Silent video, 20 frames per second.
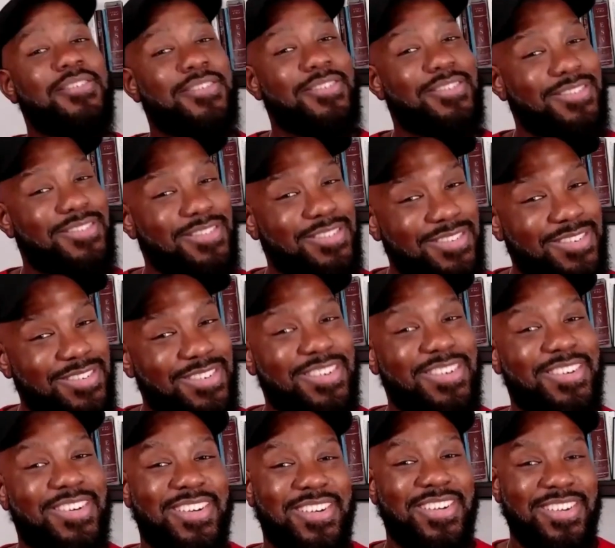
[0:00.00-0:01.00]
Yeah, I'm an OG.
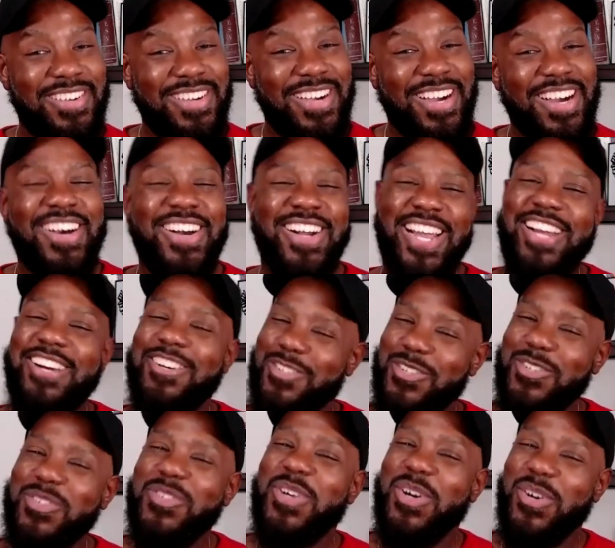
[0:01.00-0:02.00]
Okay,
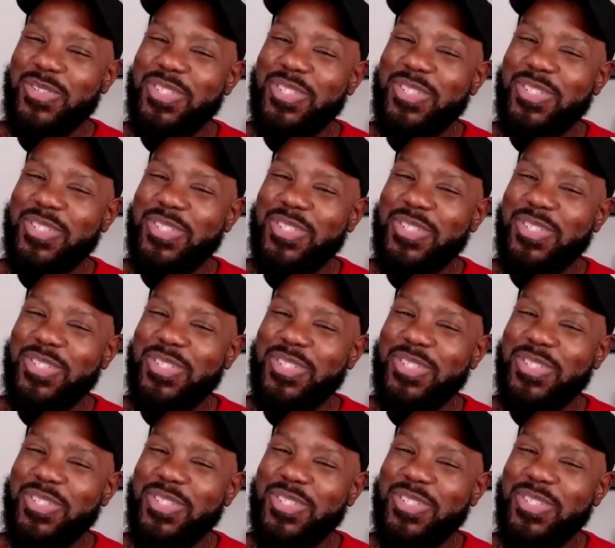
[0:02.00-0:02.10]
so you